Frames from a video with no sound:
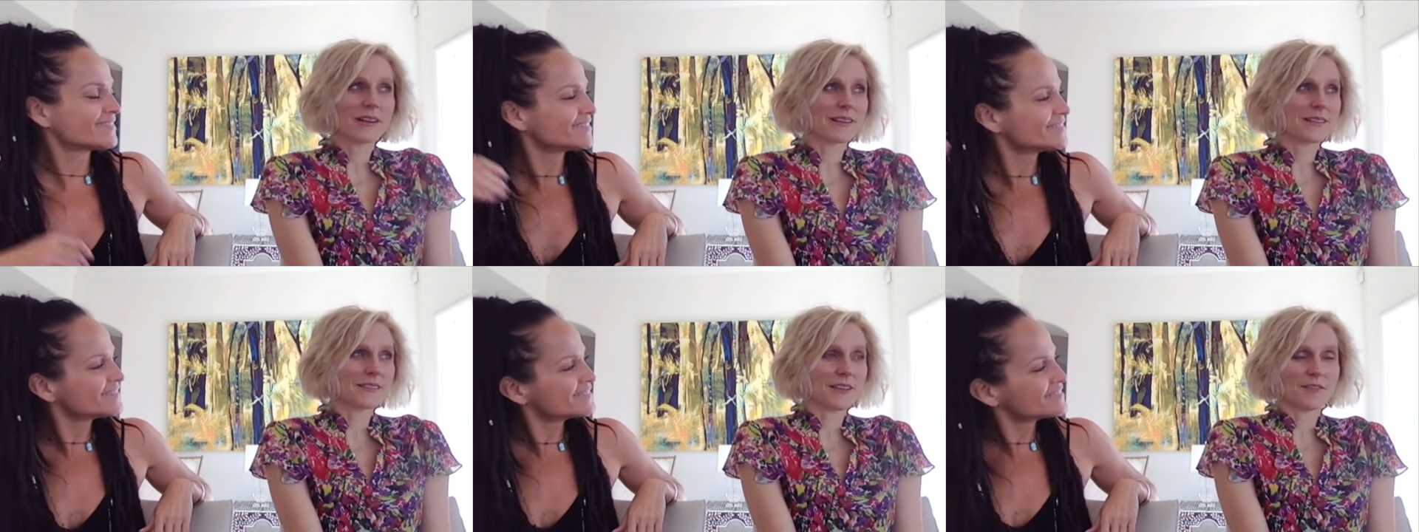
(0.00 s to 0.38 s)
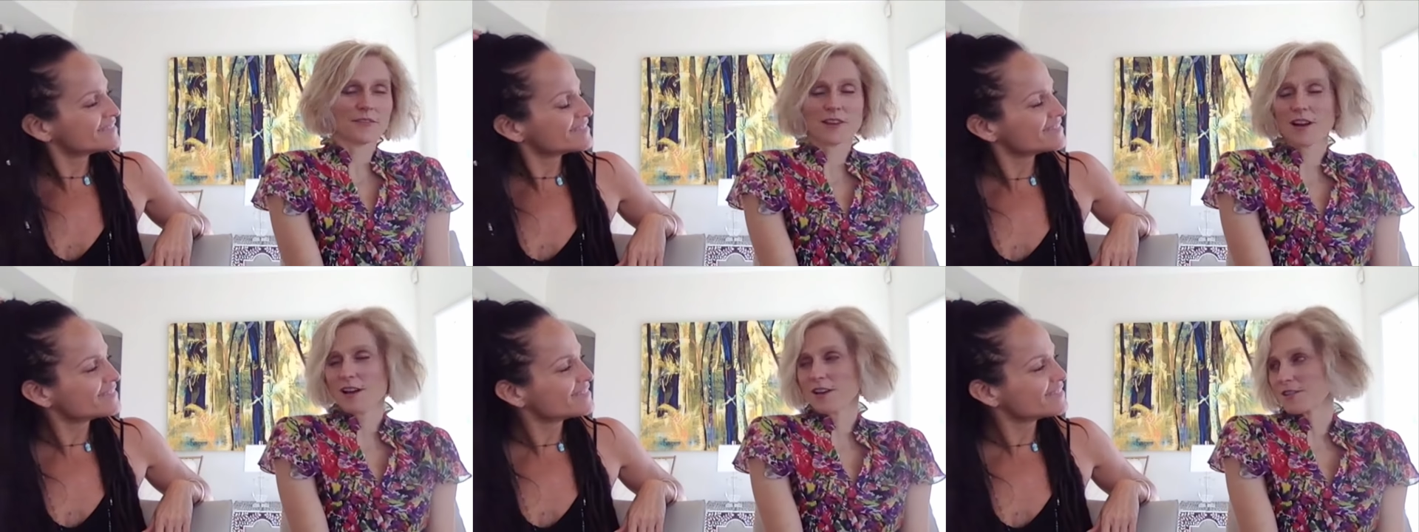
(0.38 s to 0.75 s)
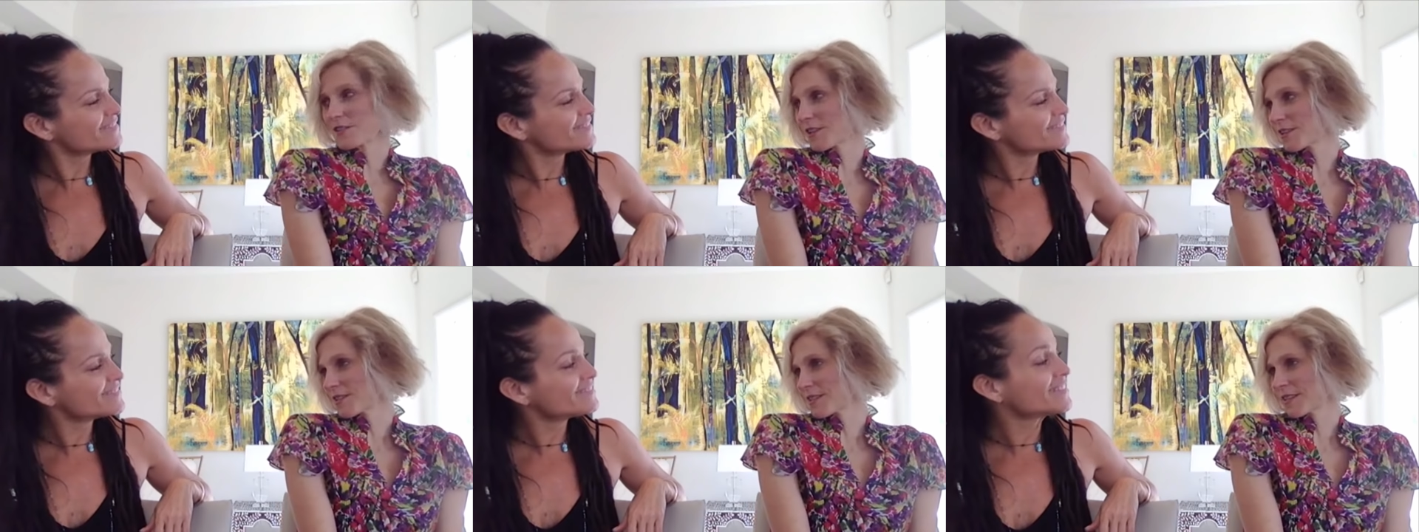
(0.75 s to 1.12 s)
Speaker 1: and self
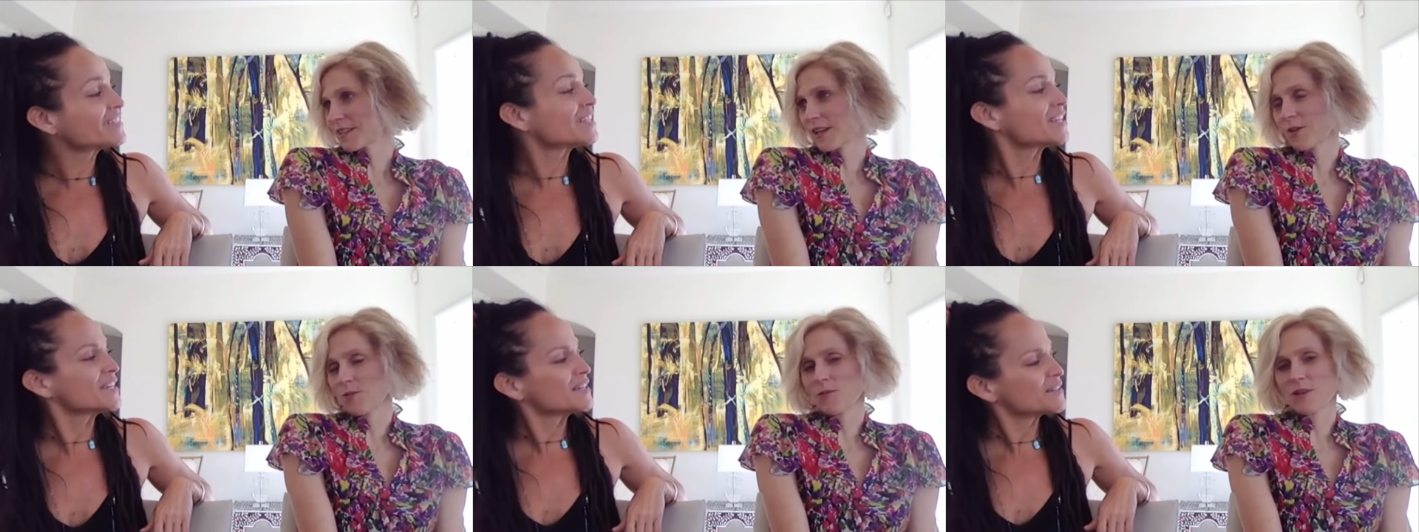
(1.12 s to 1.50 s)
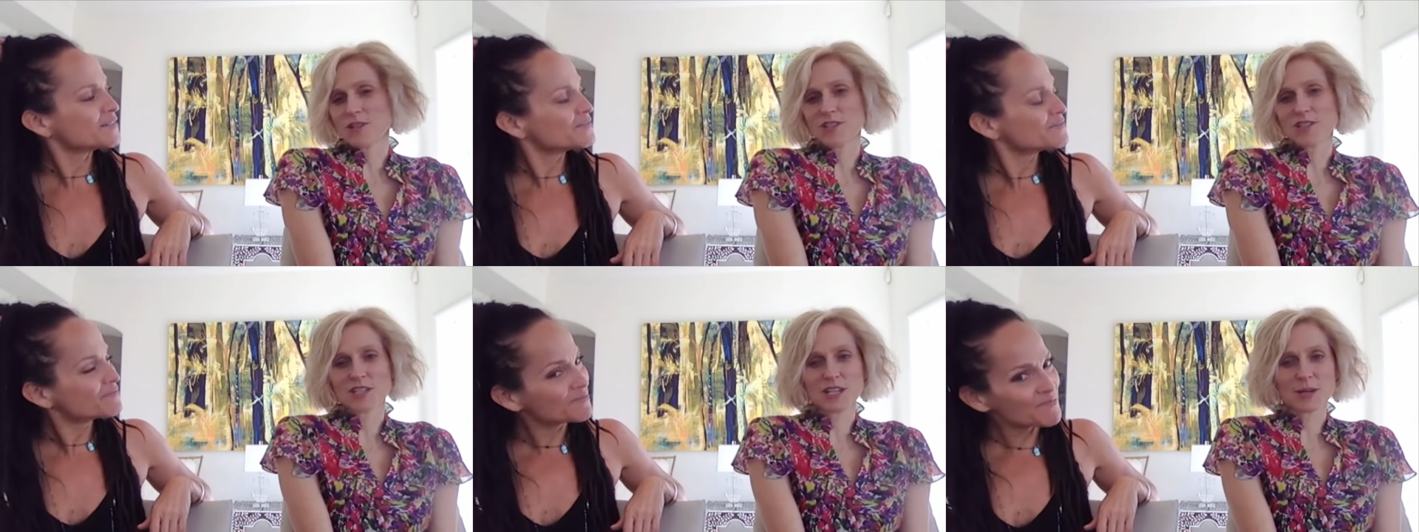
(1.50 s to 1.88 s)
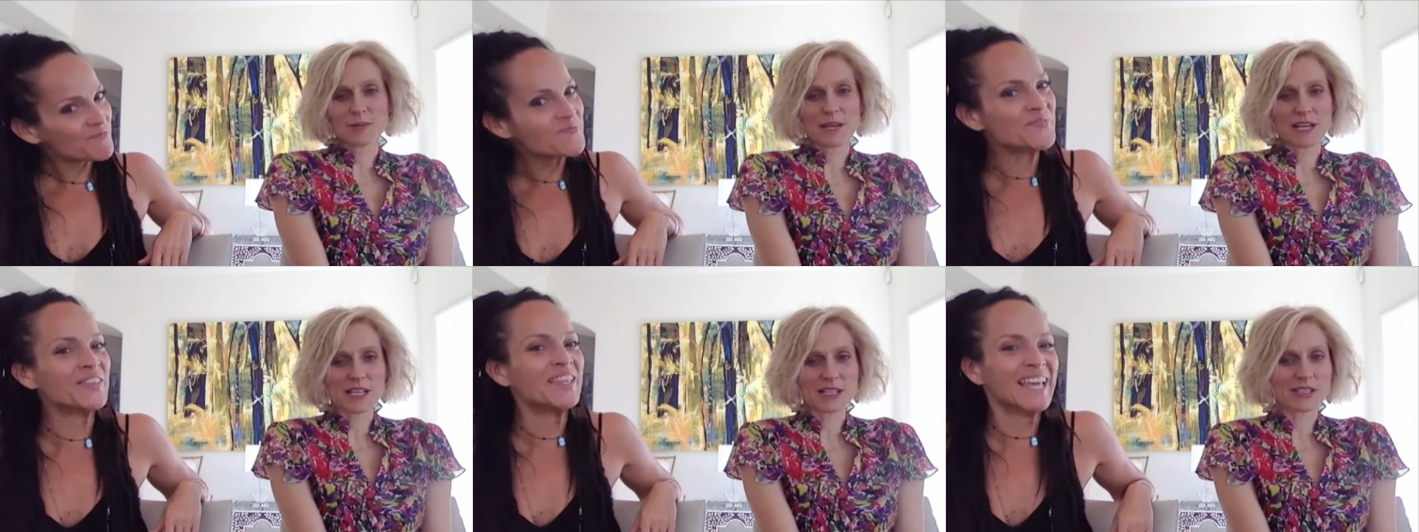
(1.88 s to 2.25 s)
conscious, and like, what's she gonna
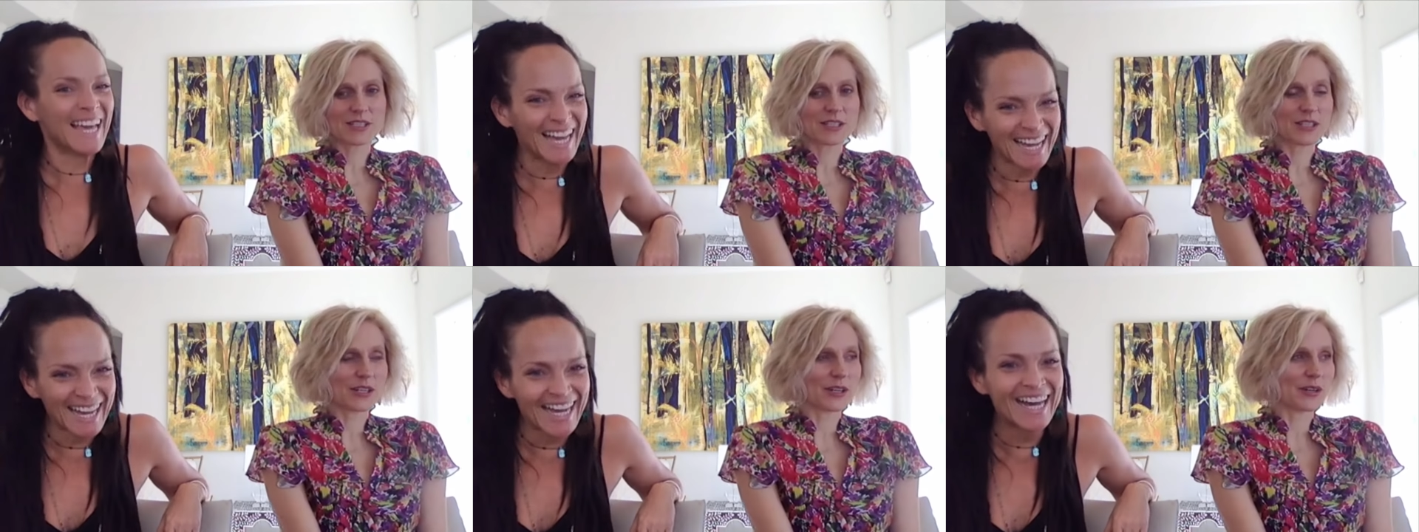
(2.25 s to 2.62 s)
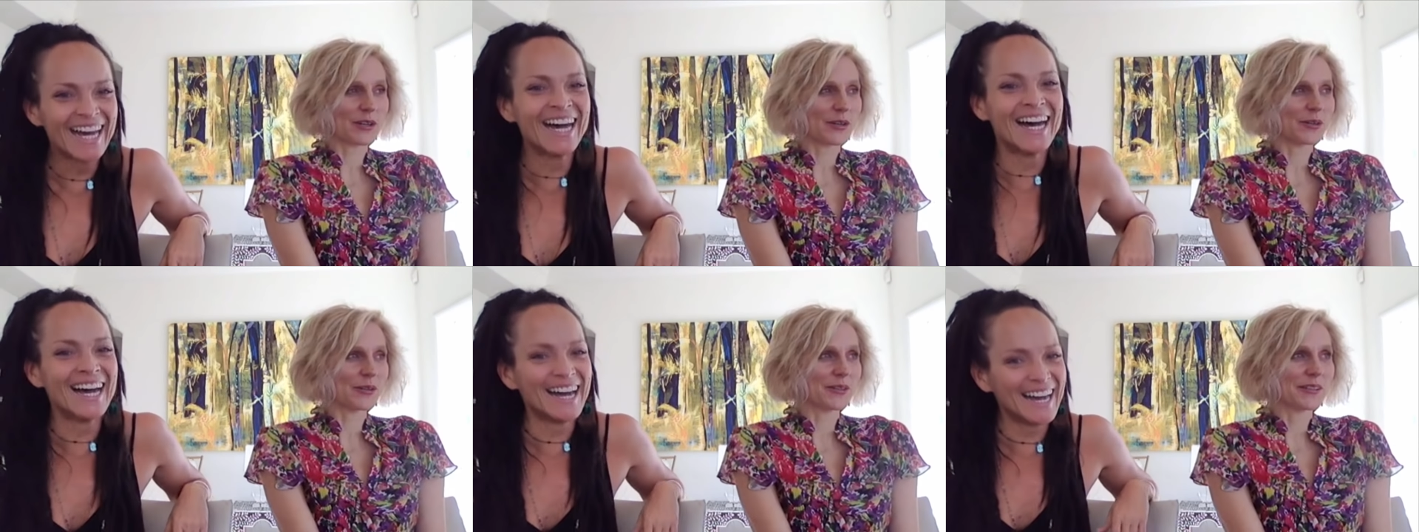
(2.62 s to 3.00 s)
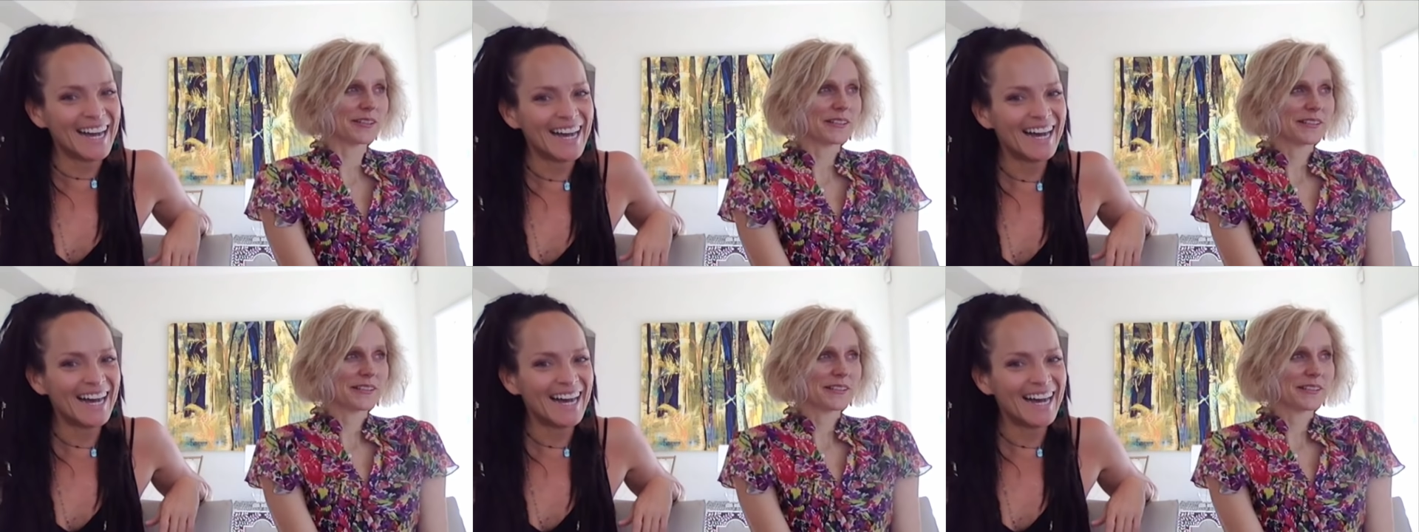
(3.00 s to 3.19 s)
make us do?